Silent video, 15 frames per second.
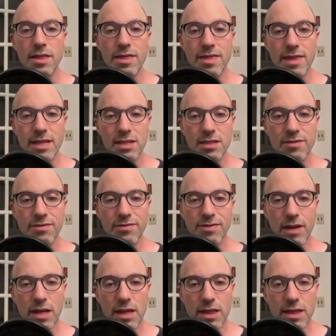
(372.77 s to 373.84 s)
this
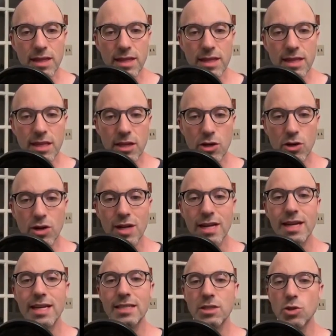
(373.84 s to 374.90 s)
funny thing here
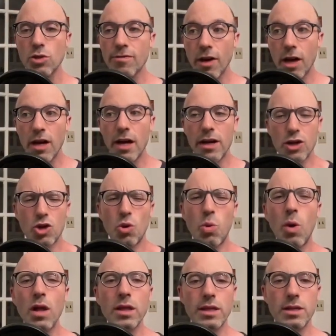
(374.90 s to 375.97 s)
is sort of a, an
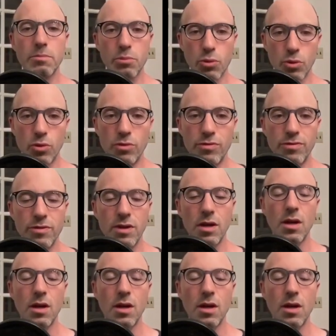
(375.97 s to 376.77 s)
equality proof.